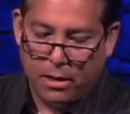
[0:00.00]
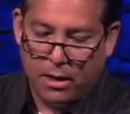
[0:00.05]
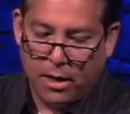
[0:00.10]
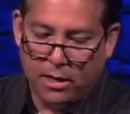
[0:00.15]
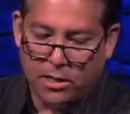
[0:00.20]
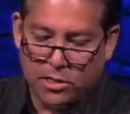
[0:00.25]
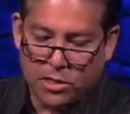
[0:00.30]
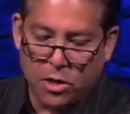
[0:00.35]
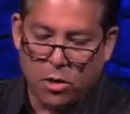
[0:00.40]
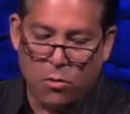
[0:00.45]

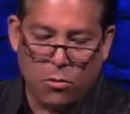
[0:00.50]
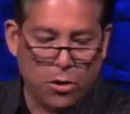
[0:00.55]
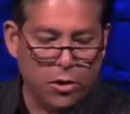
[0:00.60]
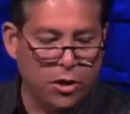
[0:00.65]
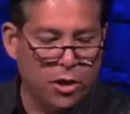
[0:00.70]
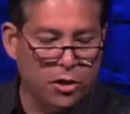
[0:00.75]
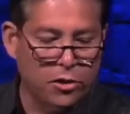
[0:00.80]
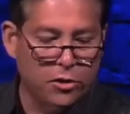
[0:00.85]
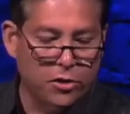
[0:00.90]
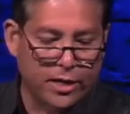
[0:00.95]
And so we're going
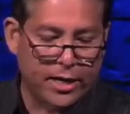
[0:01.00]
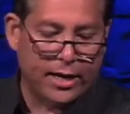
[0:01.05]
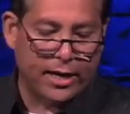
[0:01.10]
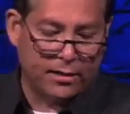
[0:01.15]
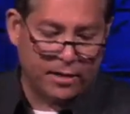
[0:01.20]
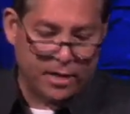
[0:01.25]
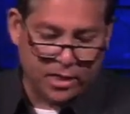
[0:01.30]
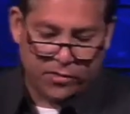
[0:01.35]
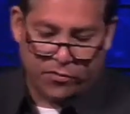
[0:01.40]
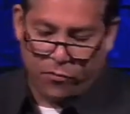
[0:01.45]
to look at
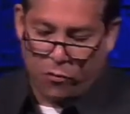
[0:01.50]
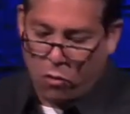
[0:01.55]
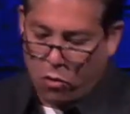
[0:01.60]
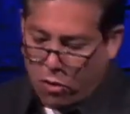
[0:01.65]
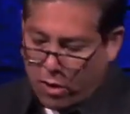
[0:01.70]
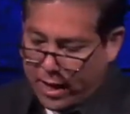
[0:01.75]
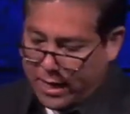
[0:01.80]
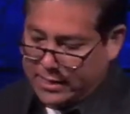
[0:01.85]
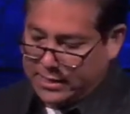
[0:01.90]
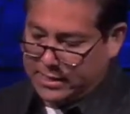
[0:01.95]
these
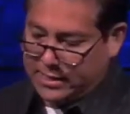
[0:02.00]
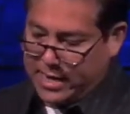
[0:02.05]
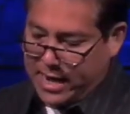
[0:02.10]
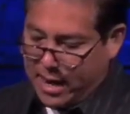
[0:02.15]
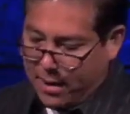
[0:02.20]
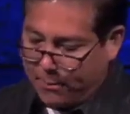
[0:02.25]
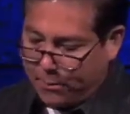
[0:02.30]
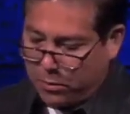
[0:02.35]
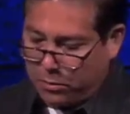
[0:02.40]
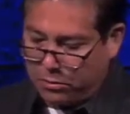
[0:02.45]
four
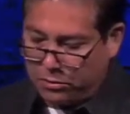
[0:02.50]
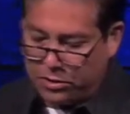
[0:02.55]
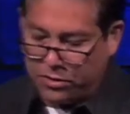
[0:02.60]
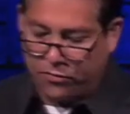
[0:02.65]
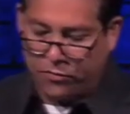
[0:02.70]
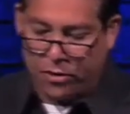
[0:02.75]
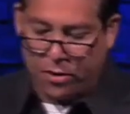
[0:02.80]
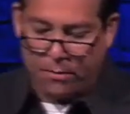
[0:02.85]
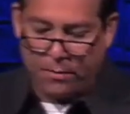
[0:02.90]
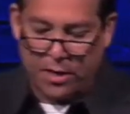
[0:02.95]
examples
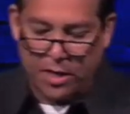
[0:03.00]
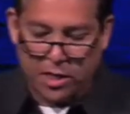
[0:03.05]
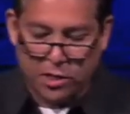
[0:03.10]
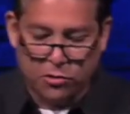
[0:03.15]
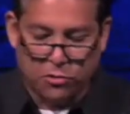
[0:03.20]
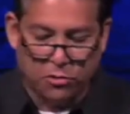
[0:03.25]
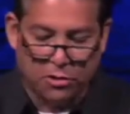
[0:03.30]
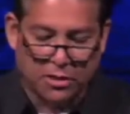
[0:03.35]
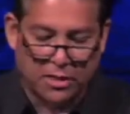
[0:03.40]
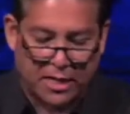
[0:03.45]
from
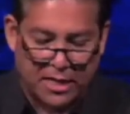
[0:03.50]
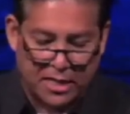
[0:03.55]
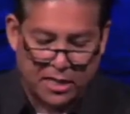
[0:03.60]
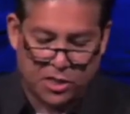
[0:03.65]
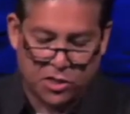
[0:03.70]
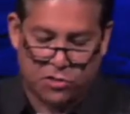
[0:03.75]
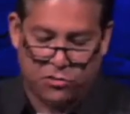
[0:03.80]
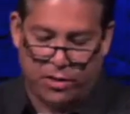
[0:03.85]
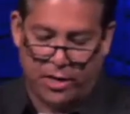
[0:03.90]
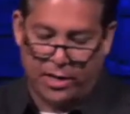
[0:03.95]
Israel's
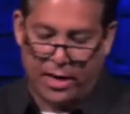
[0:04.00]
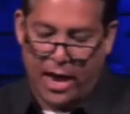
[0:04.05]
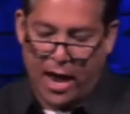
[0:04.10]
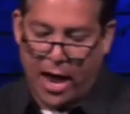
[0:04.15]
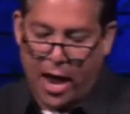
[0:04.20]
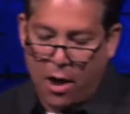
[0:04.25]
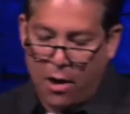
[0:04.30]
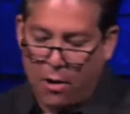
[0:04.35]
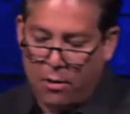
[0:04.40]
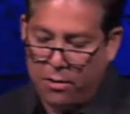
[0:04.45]
history and
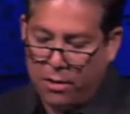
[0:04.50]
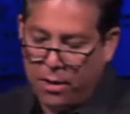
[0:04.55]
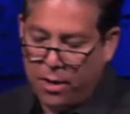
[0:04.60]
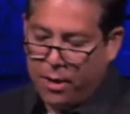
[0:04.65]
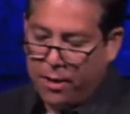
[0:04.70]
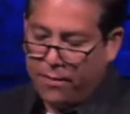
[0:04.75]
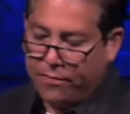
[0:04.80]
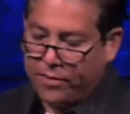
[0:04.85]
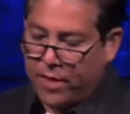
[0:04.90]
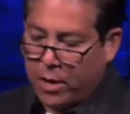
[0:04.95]
how
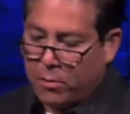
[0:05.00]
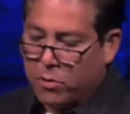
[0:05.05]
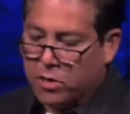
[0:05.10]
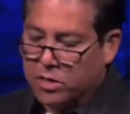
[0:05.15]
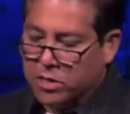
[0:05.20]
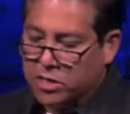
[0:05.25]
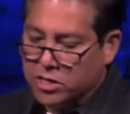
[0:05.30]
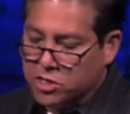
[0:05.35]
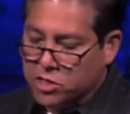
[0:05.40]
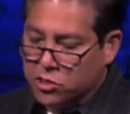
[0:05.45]
they were
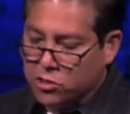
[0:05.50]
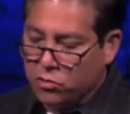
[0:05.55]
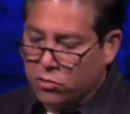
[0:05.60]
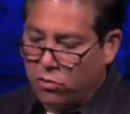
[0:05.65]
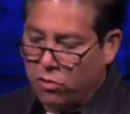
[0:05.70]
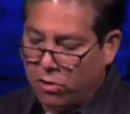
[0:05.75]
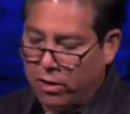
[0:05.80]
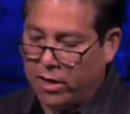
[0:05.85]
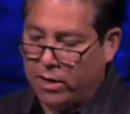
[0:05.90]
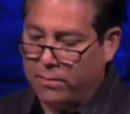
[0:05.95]

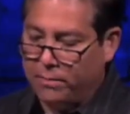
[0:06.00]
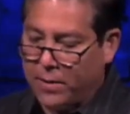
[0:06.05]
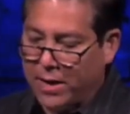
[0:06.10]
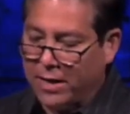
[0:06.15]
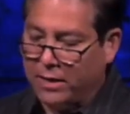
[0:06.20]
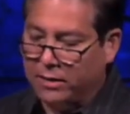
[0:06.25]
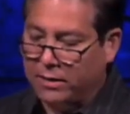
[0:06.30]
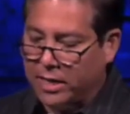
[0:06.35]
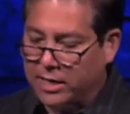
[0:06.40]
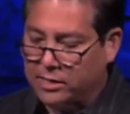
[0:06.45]
destroyed by
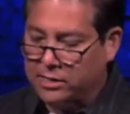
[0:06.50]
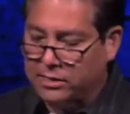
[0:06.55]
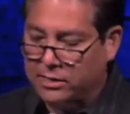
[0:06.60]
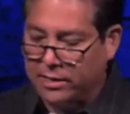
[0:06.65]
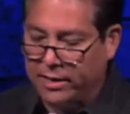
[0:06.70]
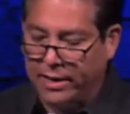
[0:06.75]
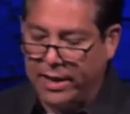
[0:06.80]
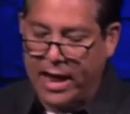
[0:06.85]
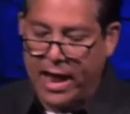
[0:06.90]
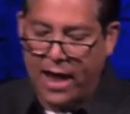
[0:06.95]

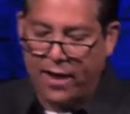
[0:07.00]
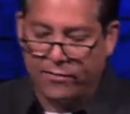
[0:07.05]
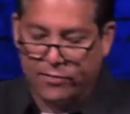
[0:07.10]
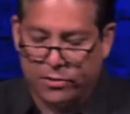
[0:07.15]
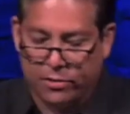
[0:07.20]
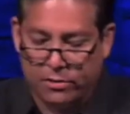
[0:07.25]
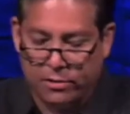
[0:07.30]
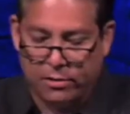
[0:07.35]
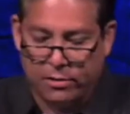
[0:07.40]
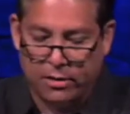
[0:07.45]
lusting
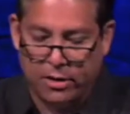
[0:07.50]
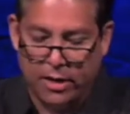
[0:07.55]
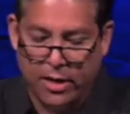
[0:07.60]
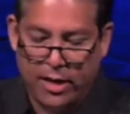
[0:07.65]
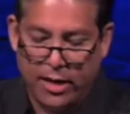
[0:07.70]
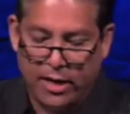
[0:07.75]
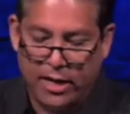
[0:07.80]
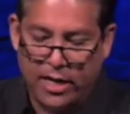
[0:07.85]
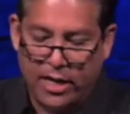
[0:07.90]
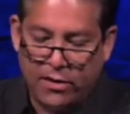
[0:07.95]
after
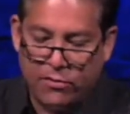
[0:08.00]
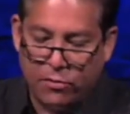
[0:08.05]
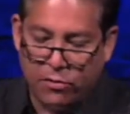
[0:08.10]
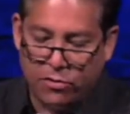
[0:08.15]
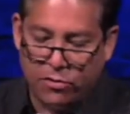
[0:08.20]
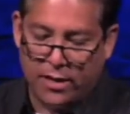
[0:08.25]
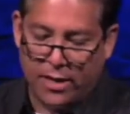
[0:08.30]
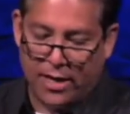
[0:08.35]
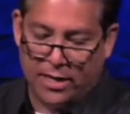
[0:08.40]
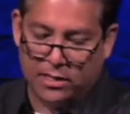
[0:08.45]
evil
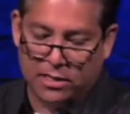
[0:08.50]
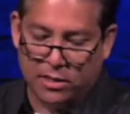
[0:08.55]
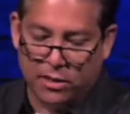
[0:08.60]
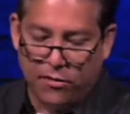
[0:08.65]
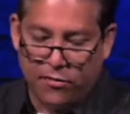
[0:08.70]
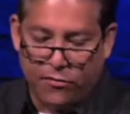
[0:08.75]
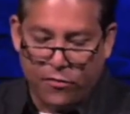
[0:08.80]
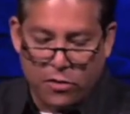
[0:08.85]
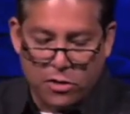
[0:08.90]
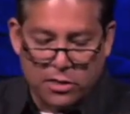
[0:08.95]
things. And the
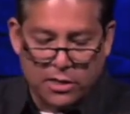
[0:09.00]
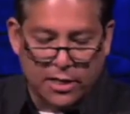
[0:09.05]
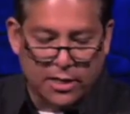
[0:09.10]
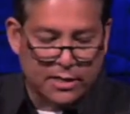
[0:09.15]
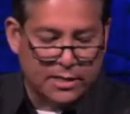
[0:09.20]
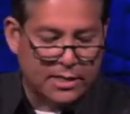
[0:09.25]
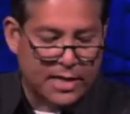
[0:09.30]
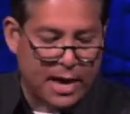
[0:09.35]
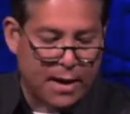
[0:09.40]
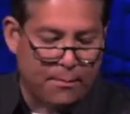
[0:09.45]
first
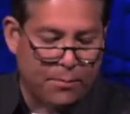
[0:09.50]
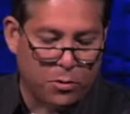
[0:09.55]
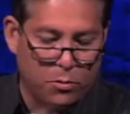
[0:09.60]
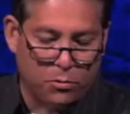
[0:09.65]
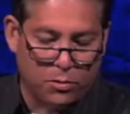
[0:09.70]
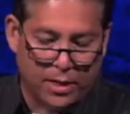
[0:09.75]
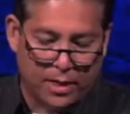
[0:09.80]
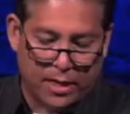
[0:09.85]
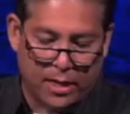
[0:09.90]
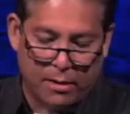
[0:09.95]
example
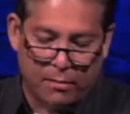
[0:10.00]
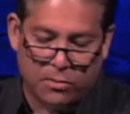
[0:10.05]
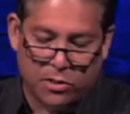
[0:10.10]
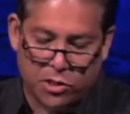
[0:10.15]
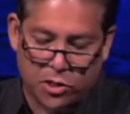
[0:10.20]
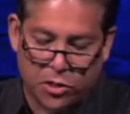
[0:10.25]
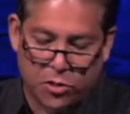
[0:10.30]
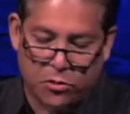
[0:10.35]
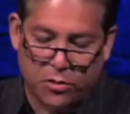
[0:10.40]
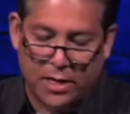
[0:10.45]
we come
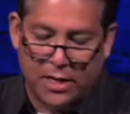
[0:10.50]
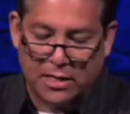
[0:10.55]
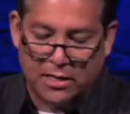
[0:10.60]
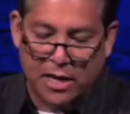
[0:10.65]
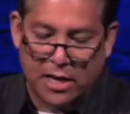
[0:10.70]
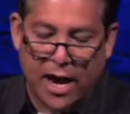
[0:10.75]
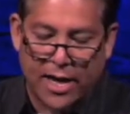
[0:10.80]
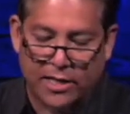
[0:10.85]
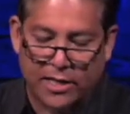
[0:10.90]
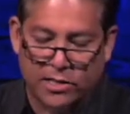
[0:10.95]
to is
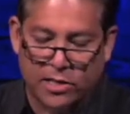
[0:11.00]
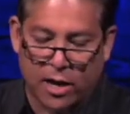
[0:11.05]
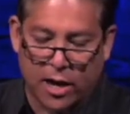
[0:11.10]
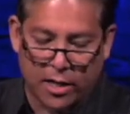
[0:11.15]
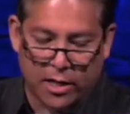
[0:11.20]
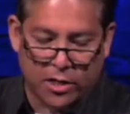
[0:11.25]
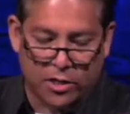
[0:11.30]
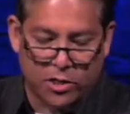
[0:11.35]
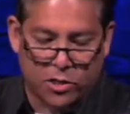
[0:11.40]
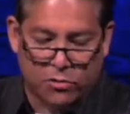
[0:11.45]

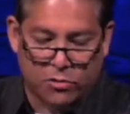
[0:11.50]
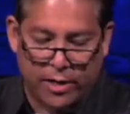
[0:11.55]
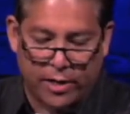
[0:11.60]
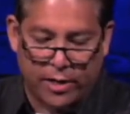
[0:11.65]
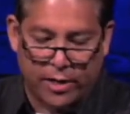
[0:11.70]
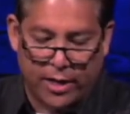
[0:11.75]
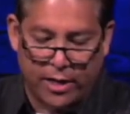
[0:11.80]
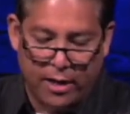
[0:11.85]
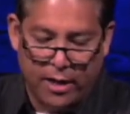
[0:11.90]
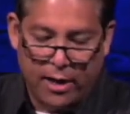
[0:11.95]

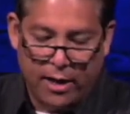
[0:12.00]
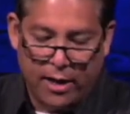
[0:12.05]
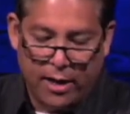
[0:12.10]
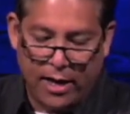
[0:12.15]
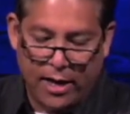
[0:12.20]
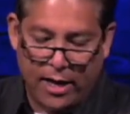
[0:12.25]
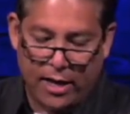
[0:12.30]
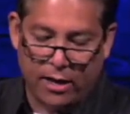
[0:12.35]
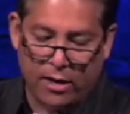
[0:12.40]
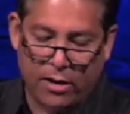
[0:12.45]
idolatry
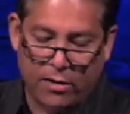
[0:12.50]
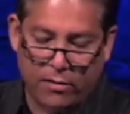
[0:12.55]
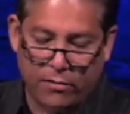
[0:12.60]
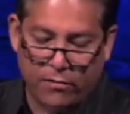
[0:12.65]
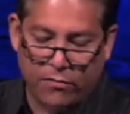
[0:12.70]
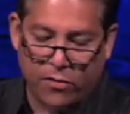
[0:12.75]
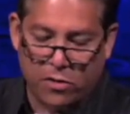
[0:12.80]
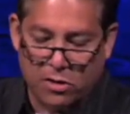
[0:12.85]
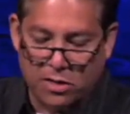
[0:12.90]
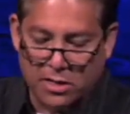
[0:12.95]
in
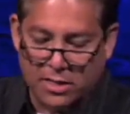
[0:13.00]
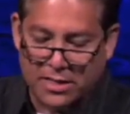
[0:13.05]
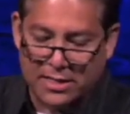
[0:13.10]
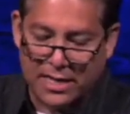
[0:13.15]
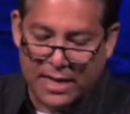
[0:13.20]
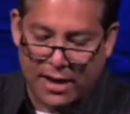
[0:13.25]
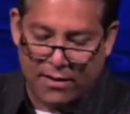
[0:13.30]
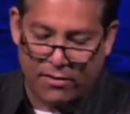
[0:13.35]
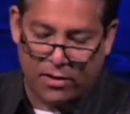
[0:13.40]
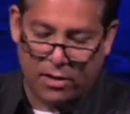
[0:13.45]
verse
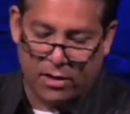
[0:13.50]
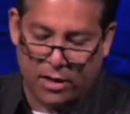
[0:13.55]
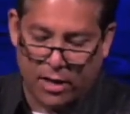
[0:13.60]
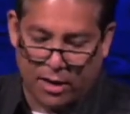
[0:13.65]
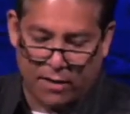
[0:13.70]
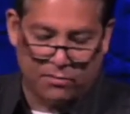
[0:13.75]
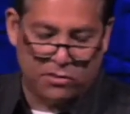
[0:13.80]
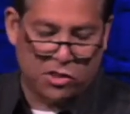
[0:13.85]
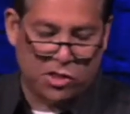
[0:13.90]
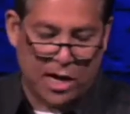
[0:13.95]
seven
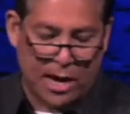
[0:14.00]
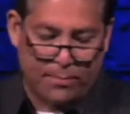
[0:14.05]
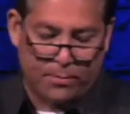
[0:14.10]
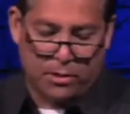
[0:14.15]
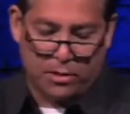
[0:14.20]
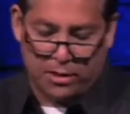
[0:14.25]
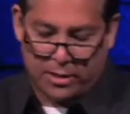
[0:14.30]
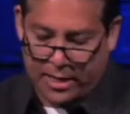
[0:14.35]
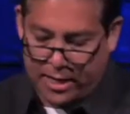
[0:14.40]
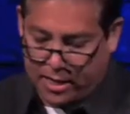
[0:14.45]
of
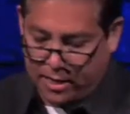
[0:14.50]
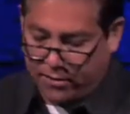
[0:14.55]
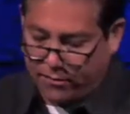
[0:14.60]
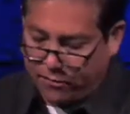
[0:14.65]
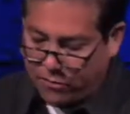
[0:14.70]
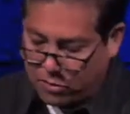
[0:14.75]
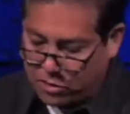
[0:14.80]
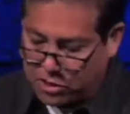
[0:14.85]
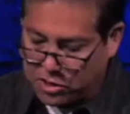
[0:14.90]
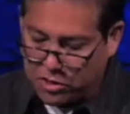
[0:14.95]
chapter ten of
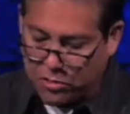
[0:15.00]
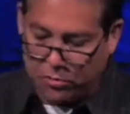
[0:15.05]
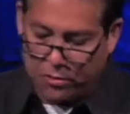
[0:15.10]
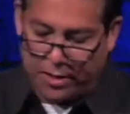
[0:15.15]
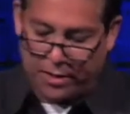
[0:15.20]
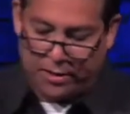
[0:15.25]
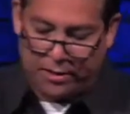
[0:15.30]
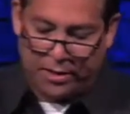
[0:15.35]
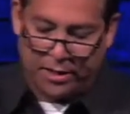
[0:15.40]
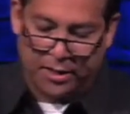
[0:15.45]
First
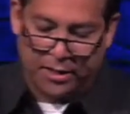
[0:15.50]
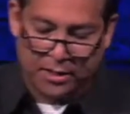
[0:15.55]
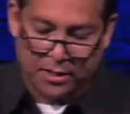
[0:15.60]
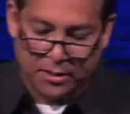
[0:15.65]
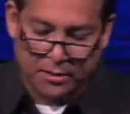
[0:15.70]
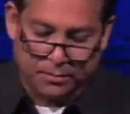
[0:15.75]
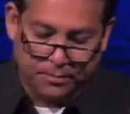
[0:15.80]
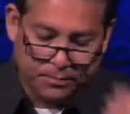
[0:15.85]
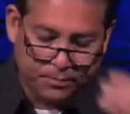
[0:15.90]
Corinthians.